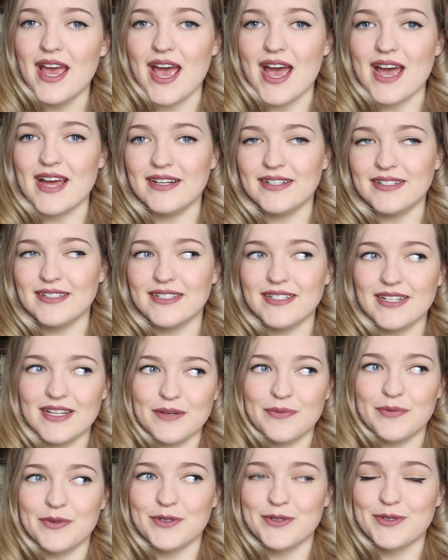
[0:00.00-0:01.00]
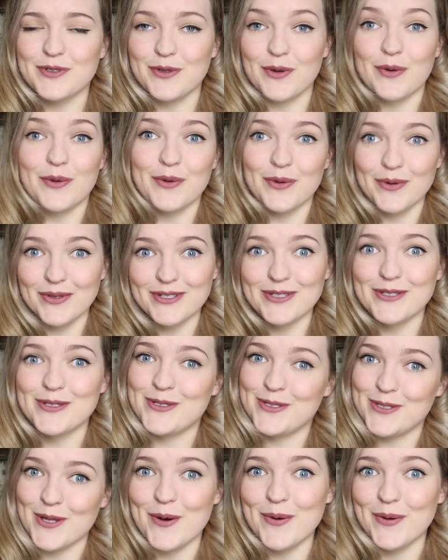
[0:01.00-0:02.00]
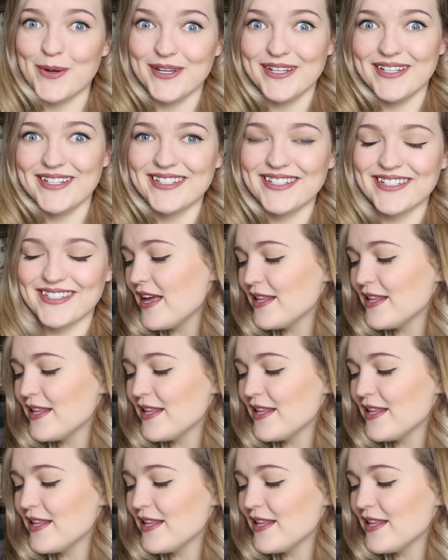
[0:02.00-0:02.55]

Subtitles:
and it was so good, so good.